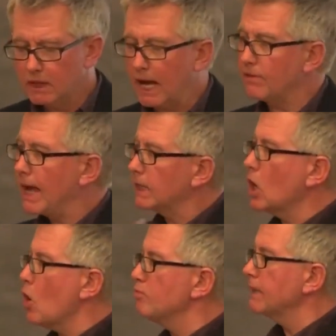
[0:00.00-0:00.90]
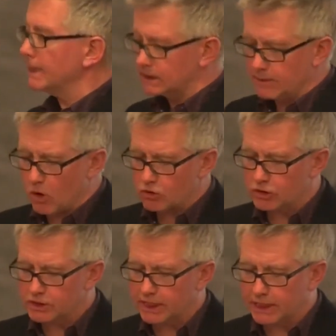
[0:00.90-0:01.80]
And that complex
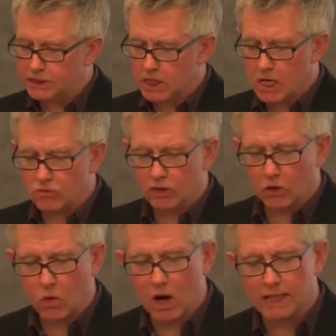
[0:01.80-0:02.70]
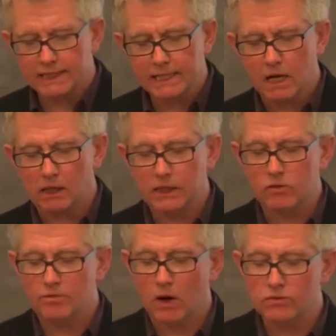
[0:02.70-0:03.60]
democracy in turn required, he
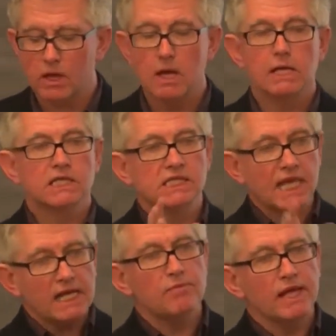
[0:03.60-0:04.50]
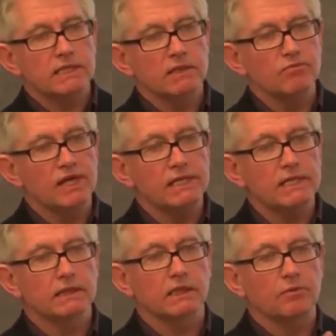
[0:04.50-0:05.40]
argued, both segmented
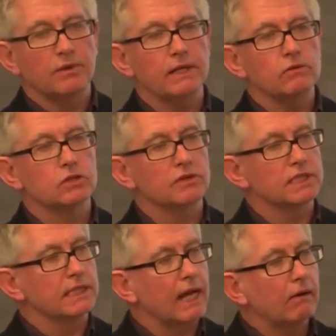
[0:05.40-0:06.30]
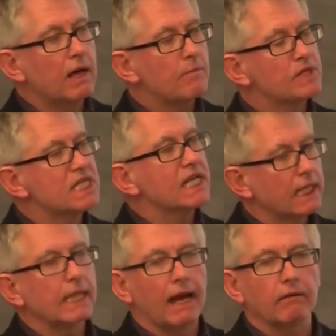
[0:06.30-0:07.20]
media that appealed to us in our
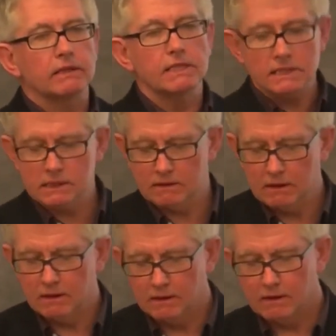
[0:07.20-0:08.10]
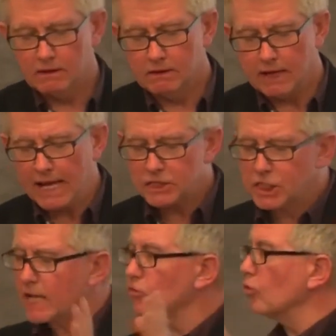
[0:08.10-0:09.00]
particularities and
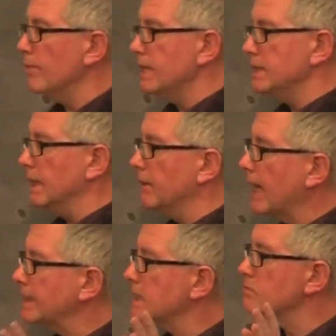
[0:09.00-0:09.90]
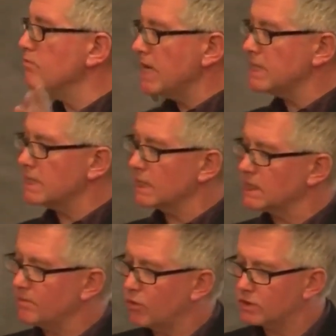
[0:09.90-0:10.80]
general media, that is, media, as
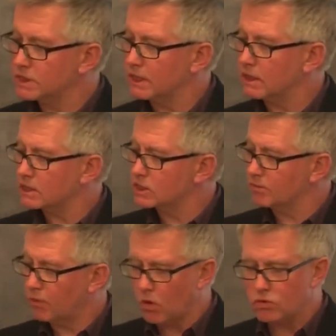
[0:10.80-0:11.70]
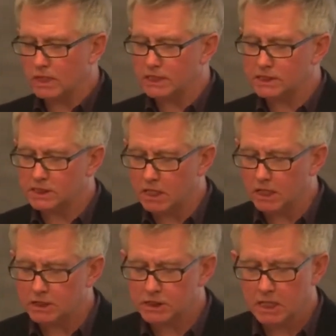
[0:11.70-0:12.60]
he puts it, that support a
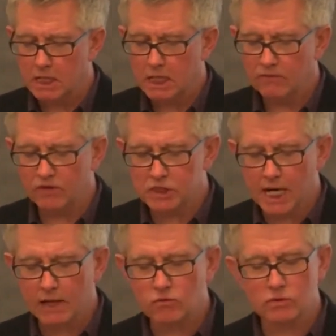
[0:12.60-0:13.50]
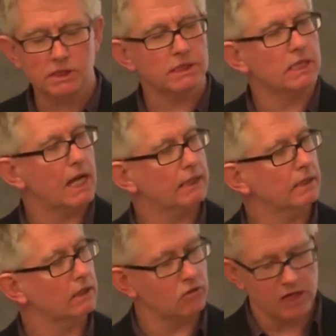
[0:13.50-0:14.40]
search for general
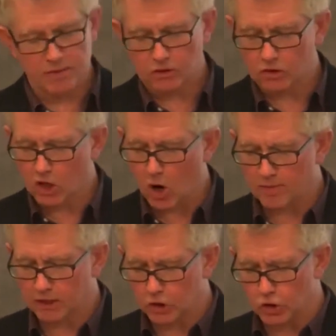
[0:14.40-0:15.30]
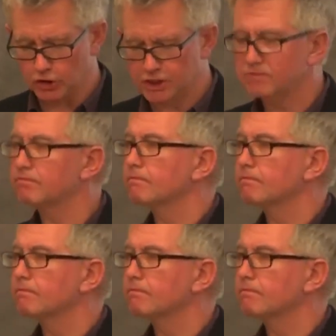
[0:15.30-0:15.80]
societal agreement on common goods.